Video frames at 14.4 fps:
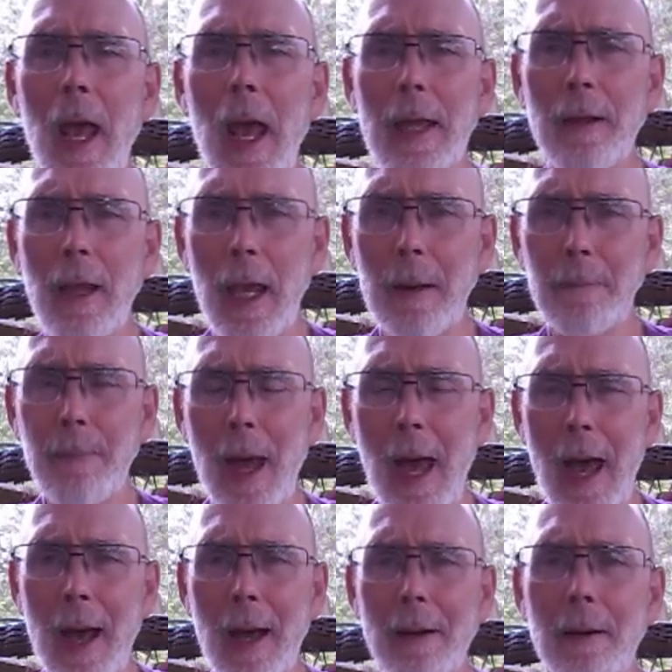and get
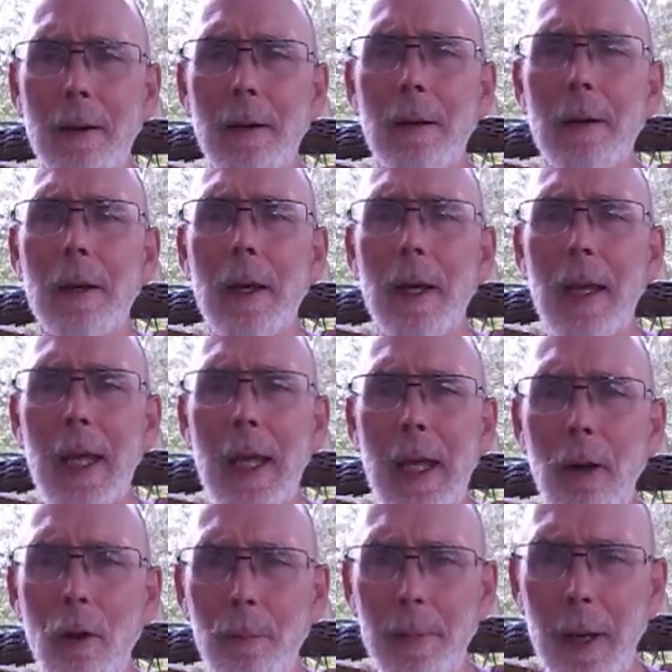back
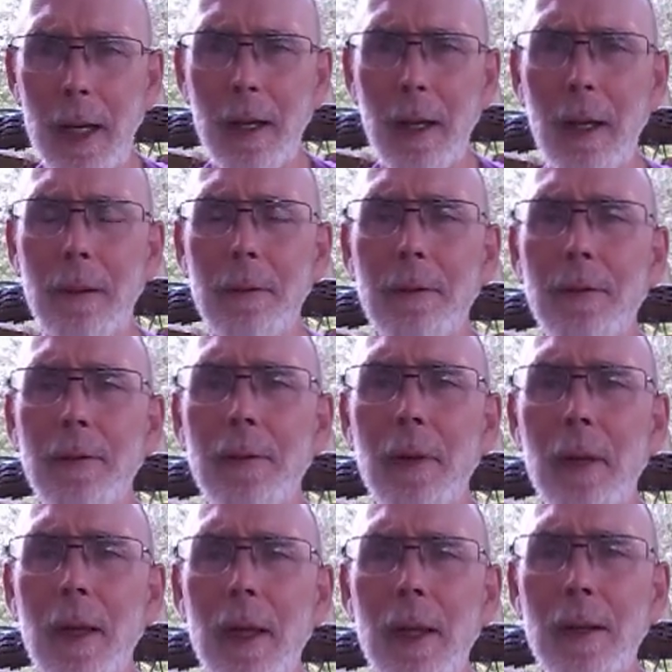in obedience
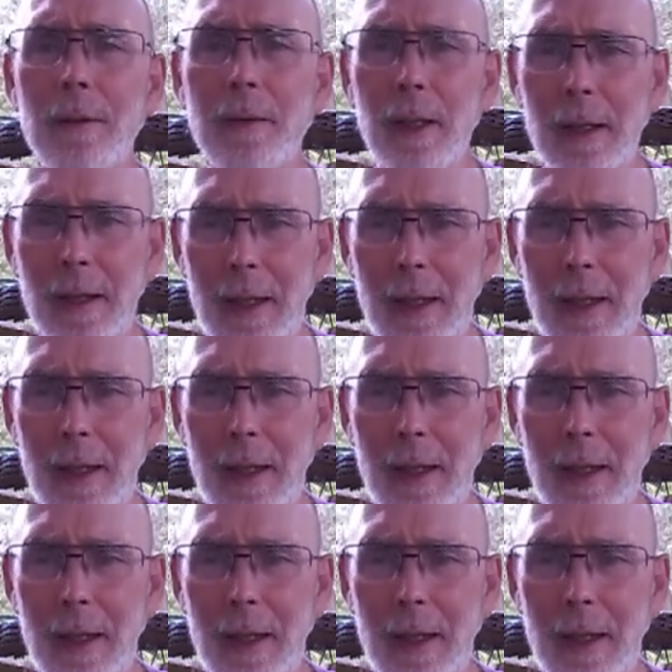to